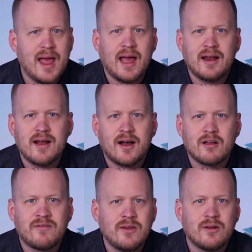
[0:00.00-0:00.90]

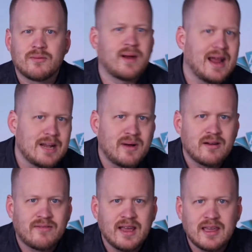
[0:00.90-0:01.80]
eggnog-fueled rant about
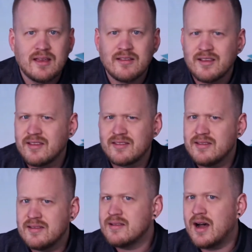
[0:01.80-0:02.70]
Vikings is
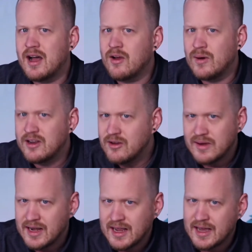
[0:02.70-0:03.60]
not going to do it
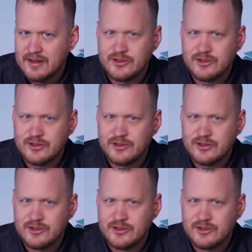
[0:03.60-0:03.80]
any kind of